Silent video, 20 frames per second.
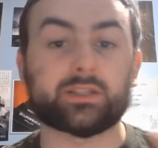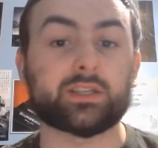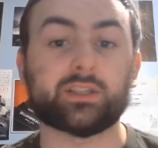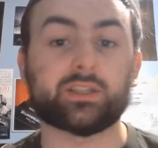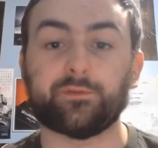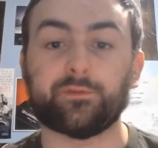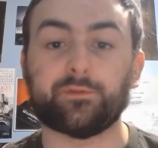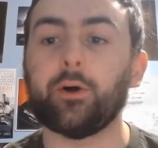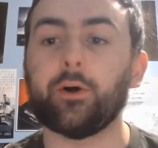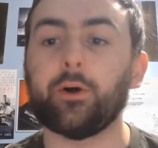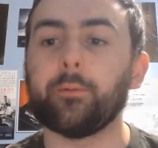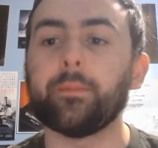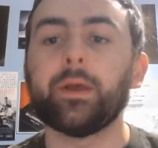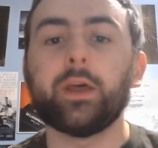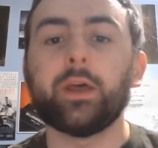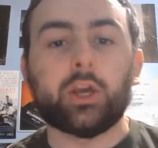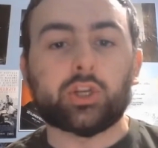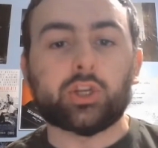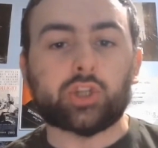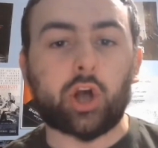This film
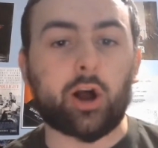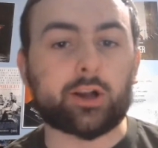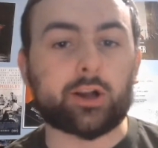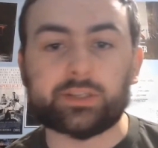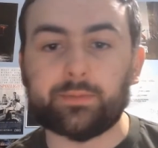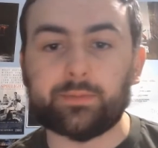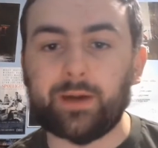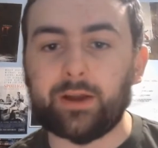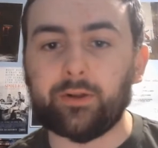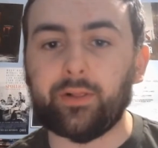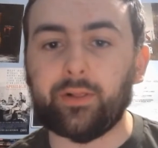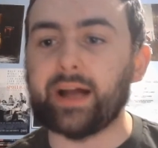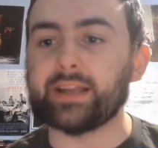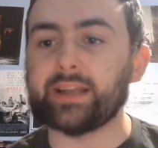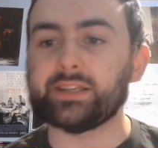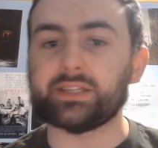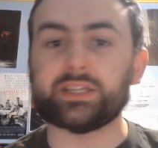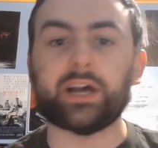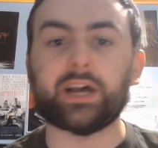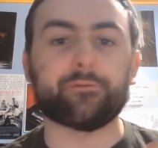talks about a lot
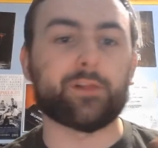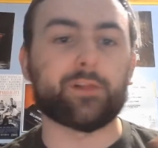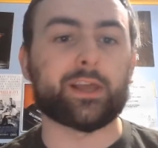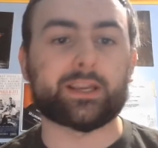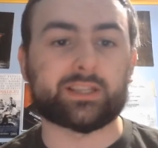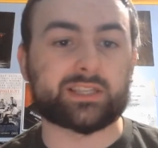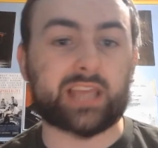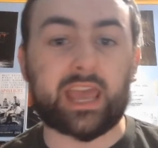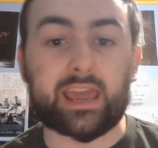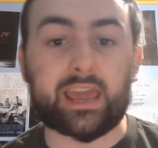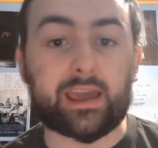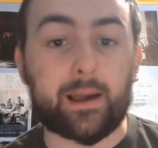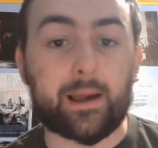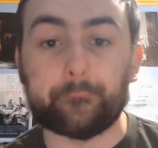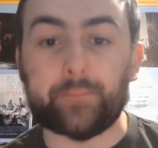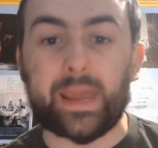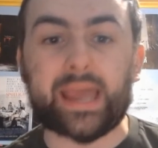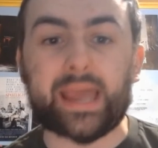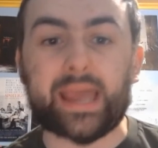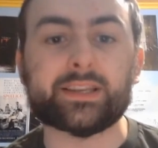of stuff like say
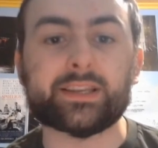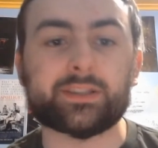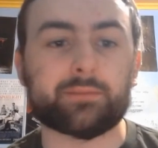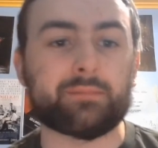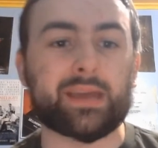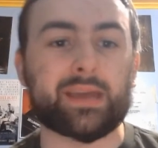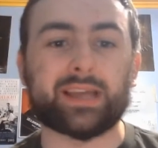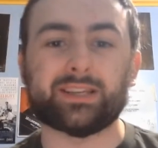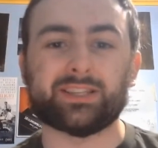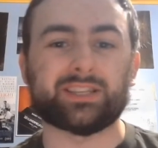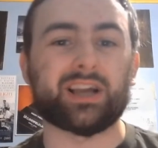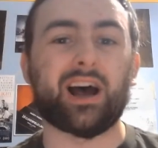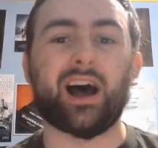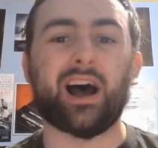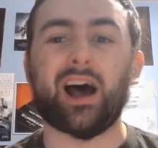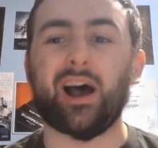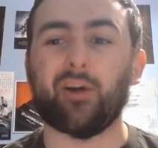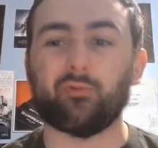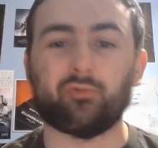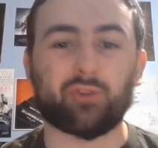abandonment,
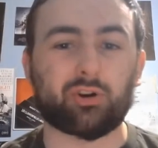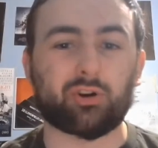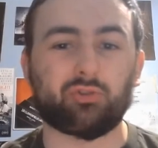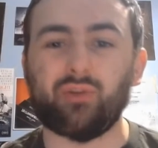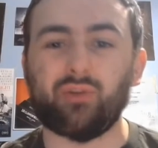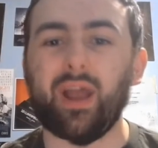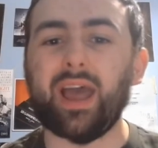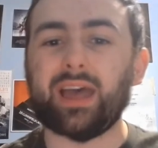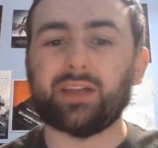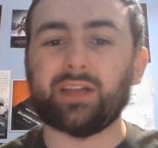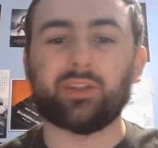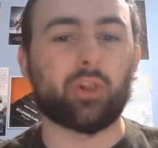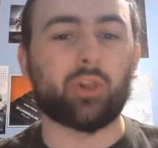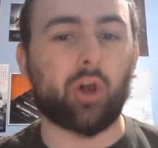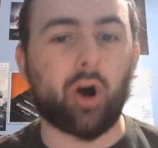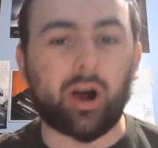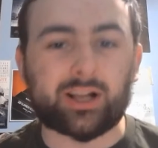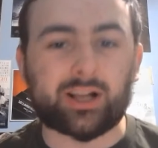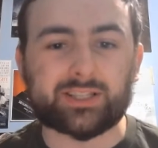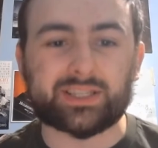uh, regret,
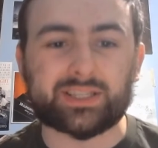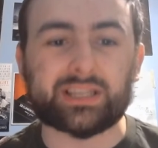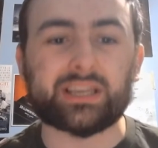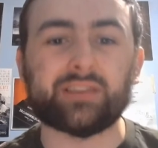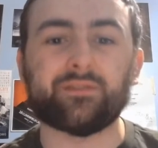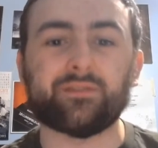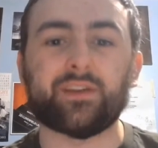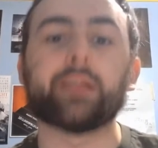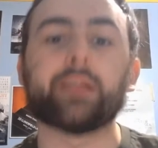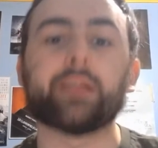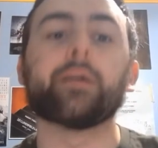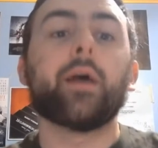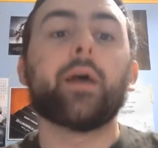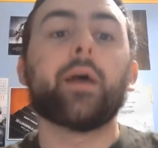loss, even.